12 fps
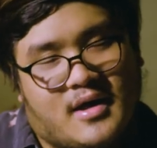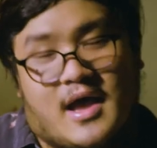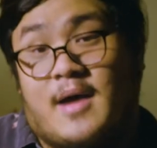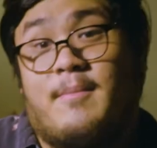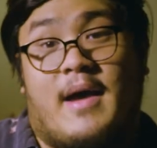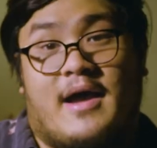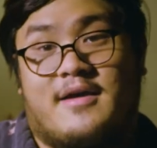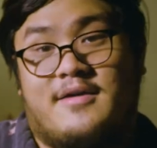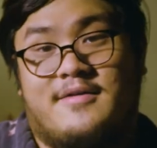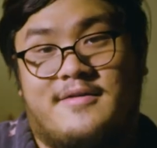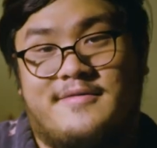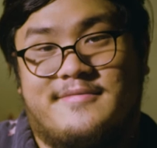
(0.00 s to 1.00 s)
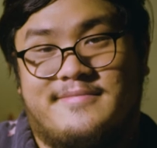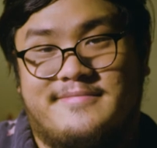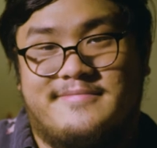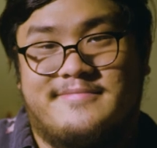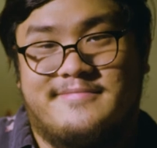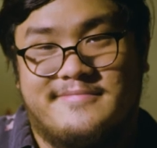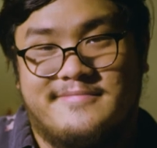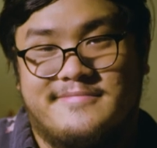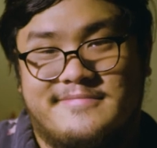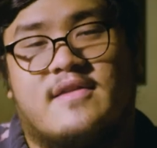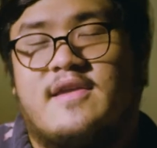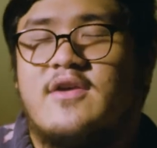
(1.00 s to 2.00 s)
I'm back.
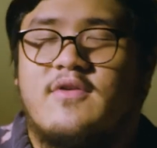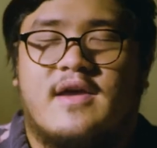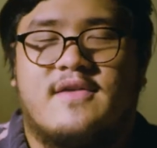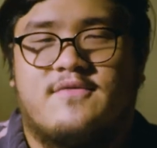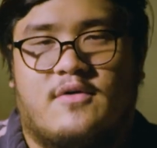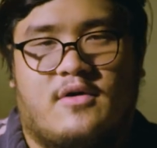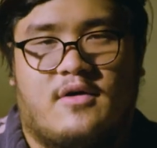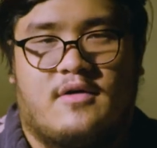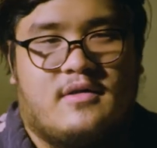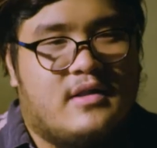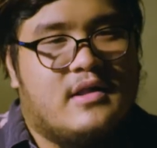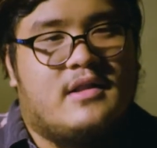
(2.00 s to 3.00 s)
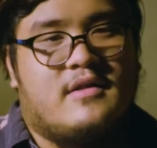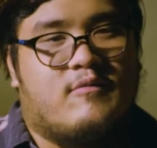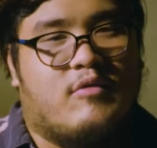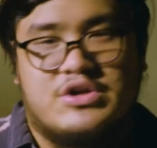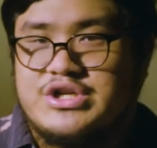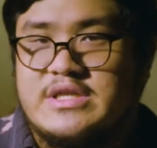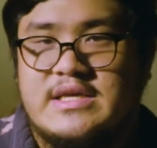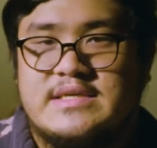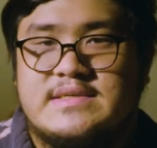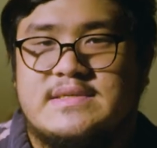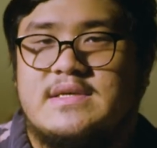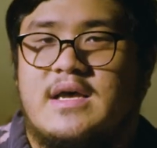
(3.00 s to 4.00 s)
Thank you guys for watching
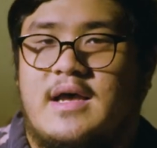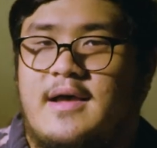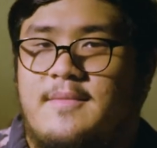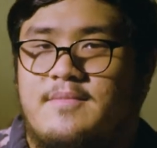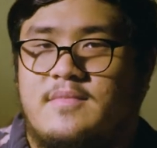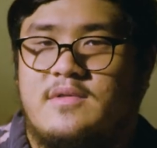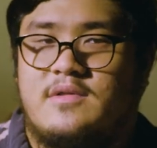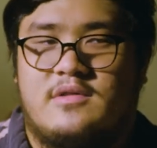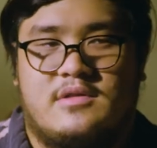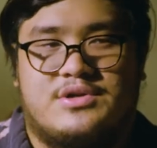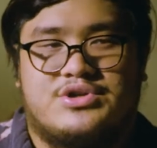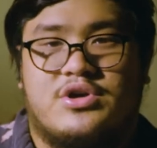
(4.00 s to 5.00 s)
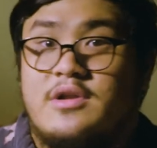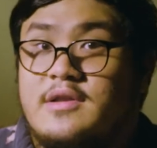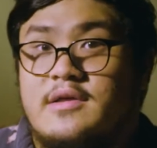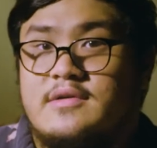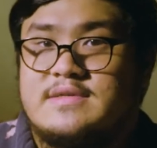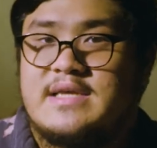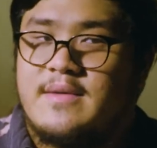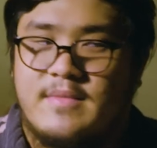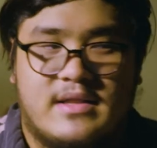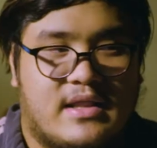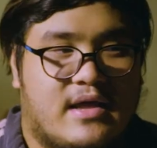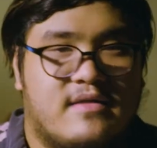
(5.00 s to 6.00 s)
this short little
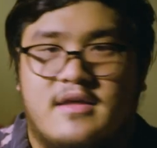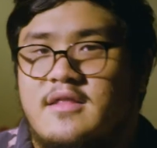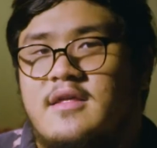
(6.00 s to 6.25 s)
segment that I did.